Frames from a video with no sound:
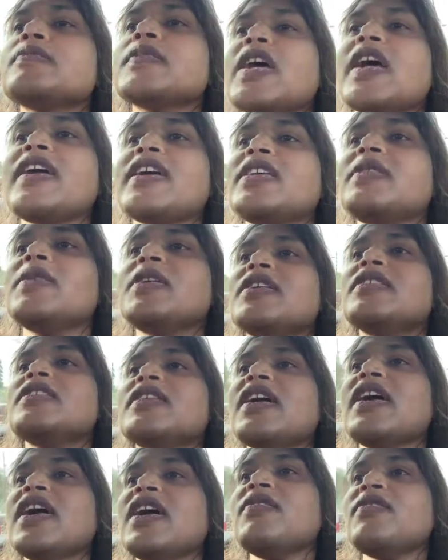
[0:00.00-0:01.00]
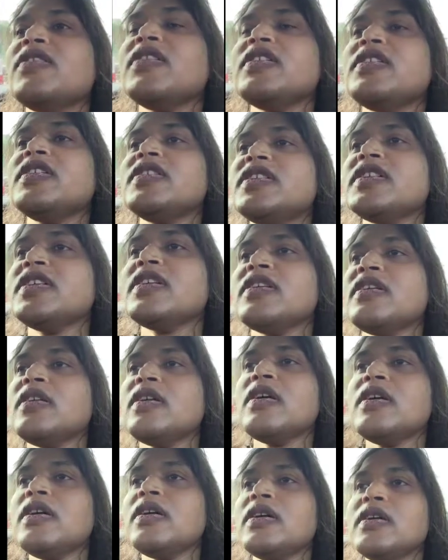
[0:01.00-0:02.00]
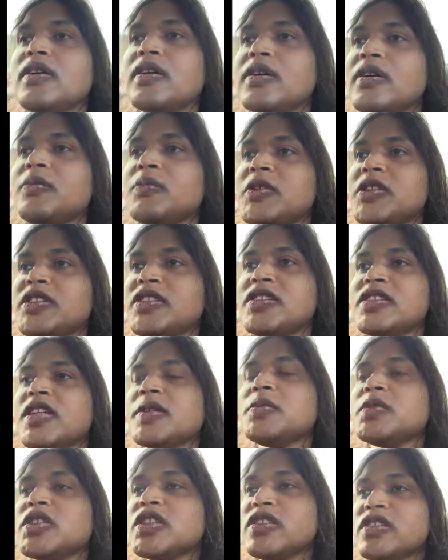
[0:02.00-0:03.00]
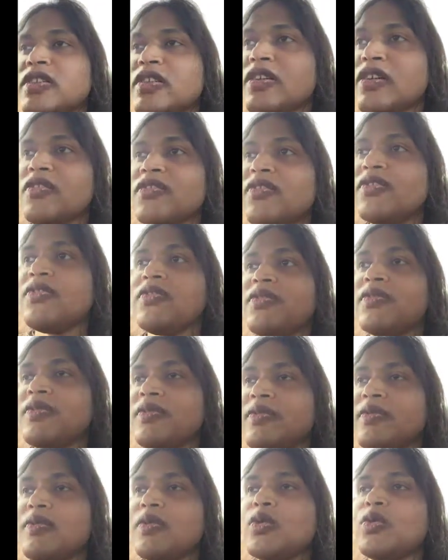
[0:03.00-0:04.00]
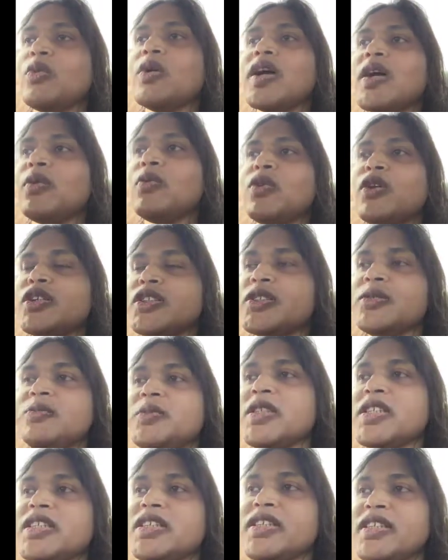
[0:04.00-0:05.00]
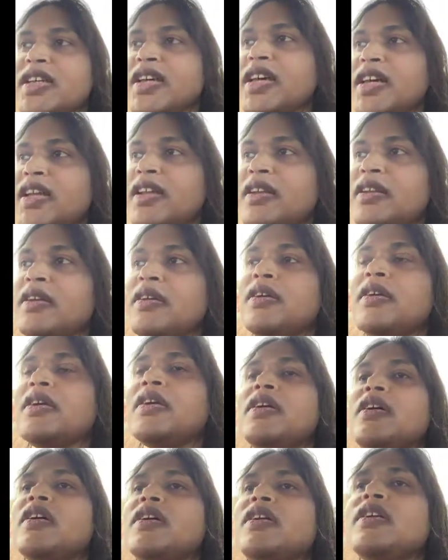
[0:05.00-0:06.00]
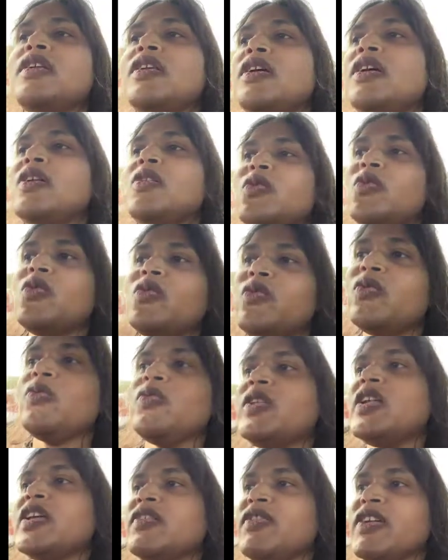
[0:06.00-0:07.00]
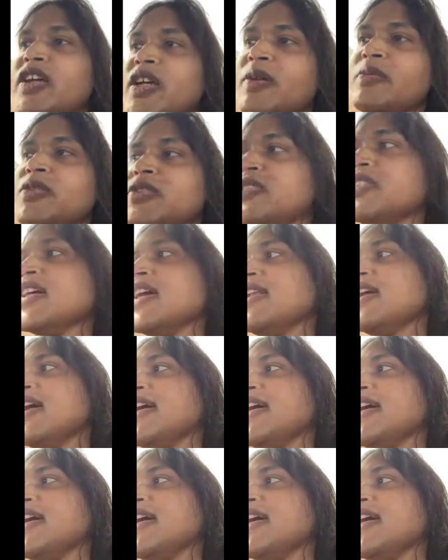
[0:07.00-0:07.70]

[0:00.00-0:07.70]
I guess because I have a certain perception of who I want to be and not living up to that